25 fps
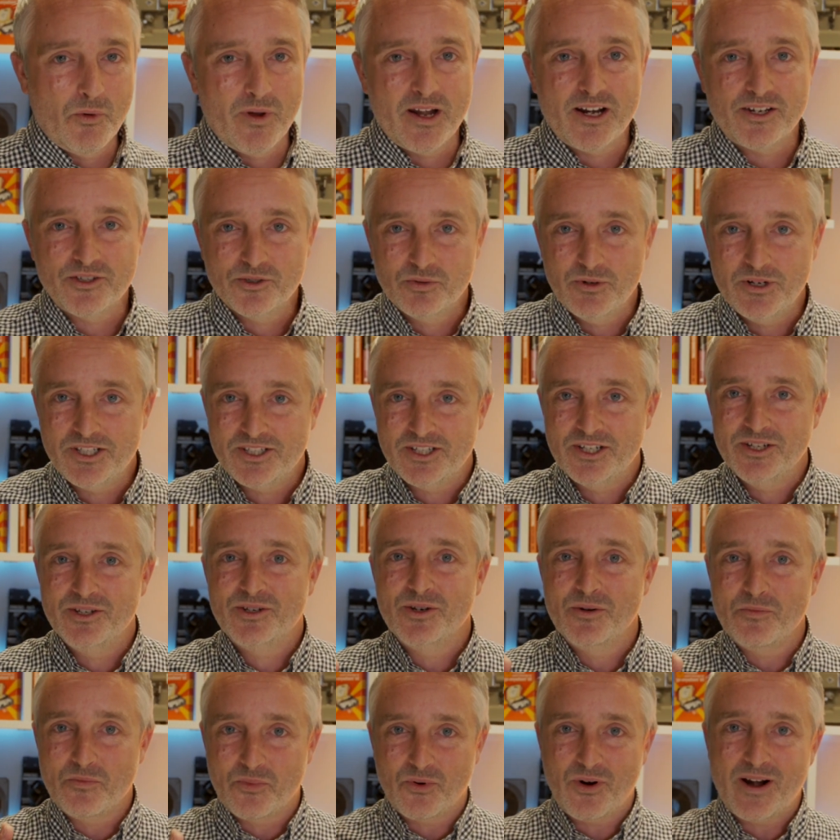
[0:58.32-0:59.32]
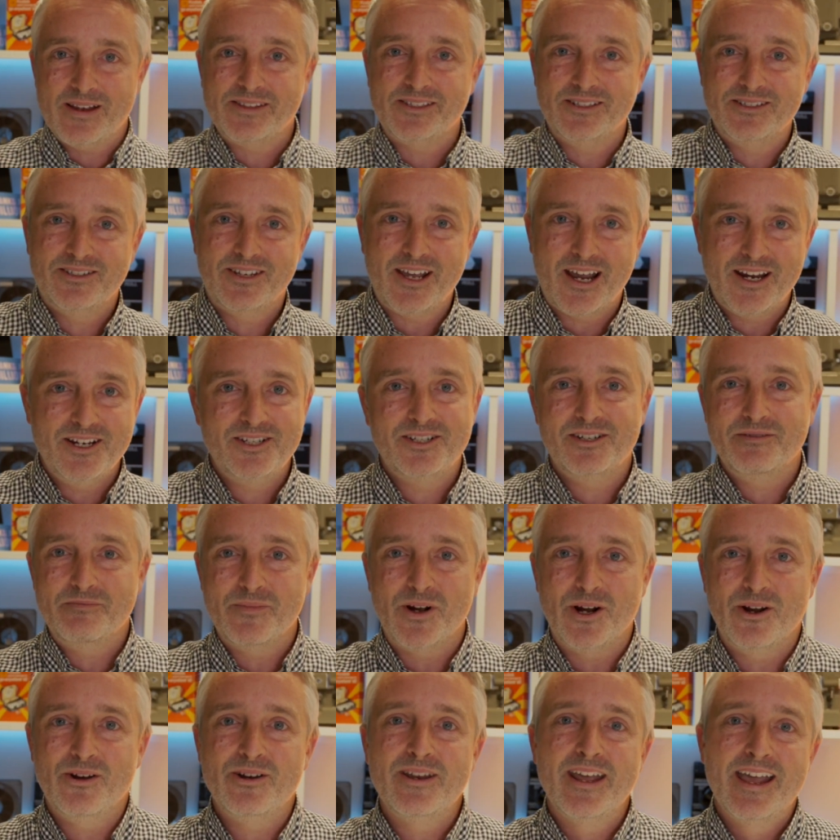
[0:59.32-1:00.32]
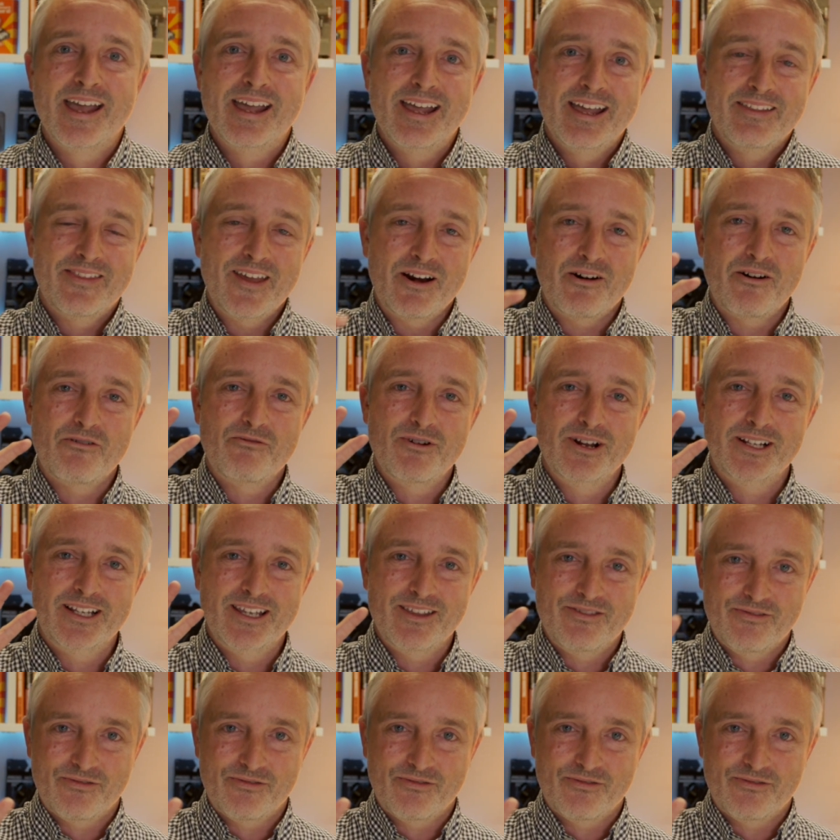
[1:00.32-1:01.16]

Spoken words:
when I switch into presentation mode, there are really